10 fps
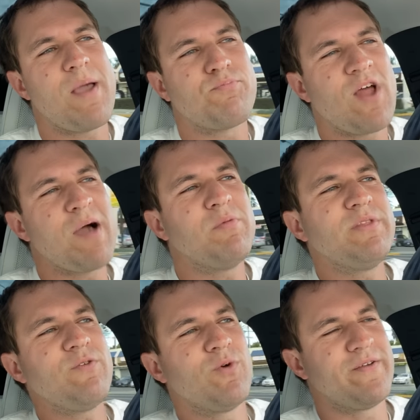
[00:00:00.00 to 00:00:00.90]
I
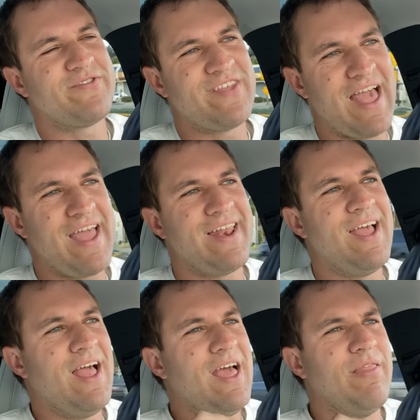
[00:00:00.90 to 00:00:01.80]
probably would have
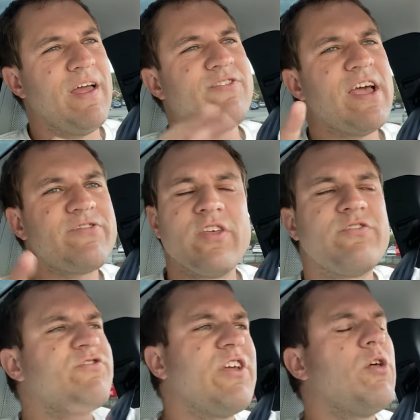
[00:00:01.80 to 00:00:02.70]
said that Tesla
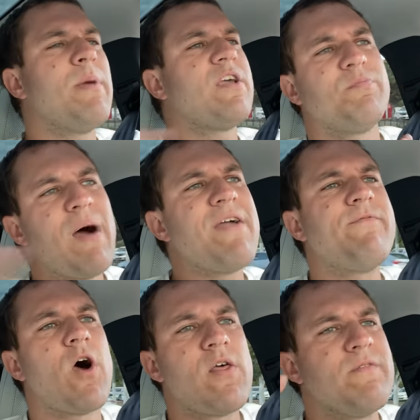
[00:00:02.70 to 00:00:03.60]
still makes by
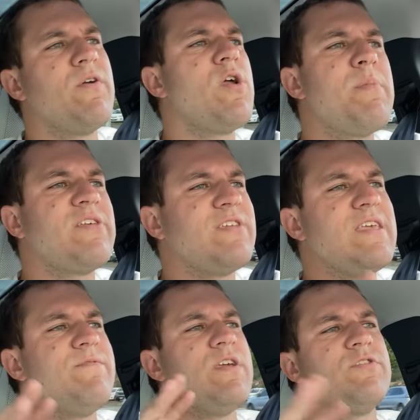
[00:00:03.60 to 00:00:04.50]
far the very best
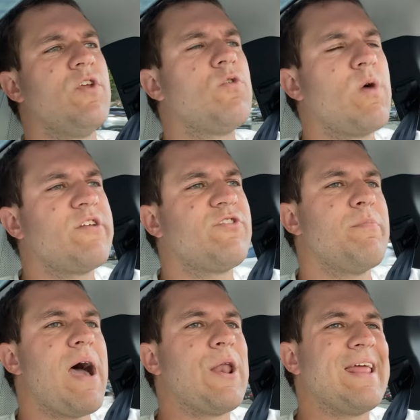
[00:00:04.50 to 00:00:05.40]
EVs, no question
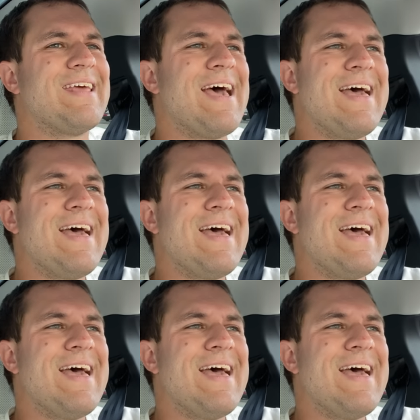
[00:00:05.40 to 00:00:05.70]
about it.